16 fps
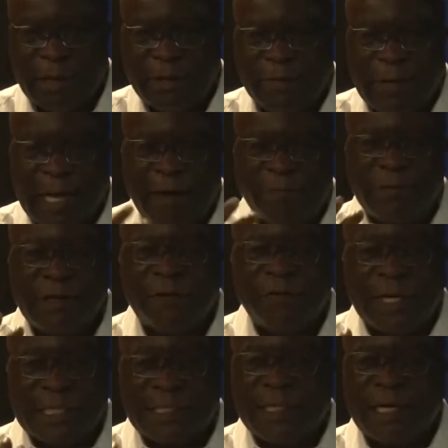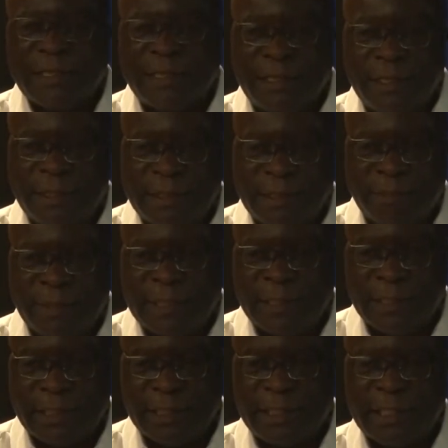if after we've extracted these
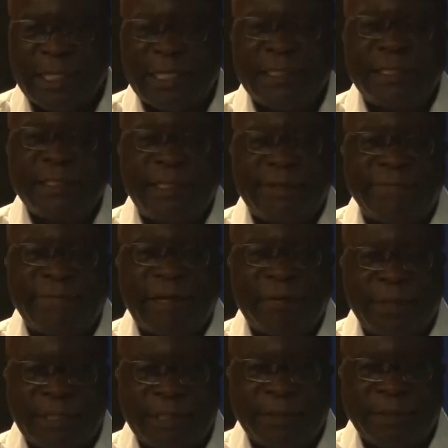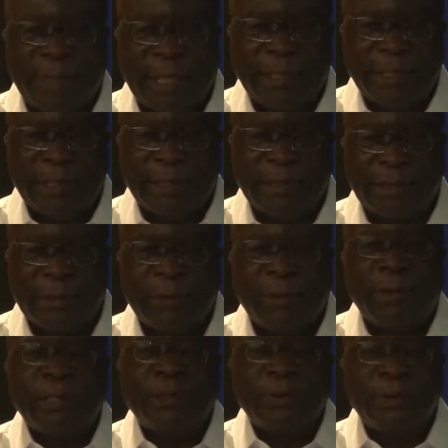materials, there's still the fibers remaining. So
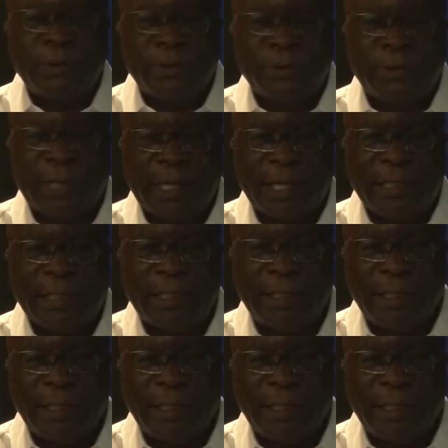what do you do with that?